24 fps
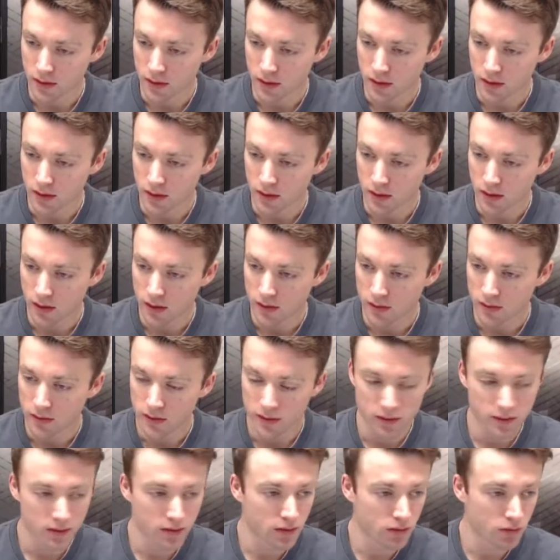in
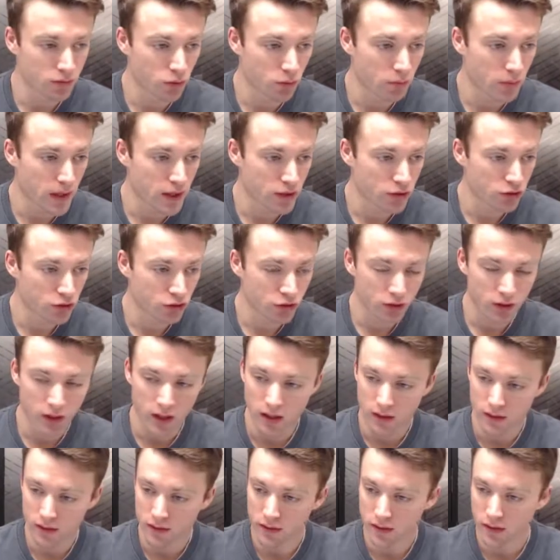this formation
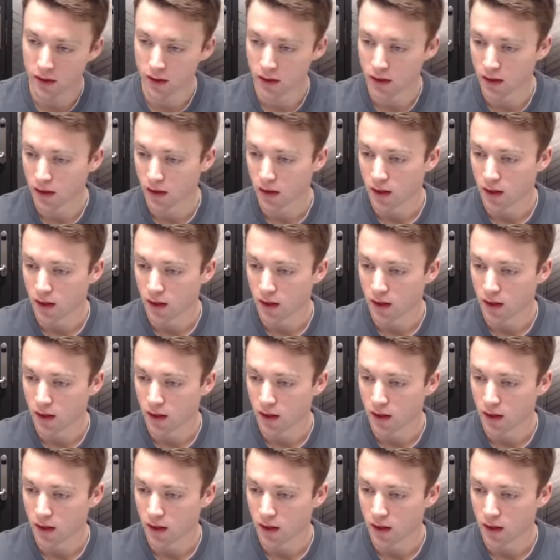and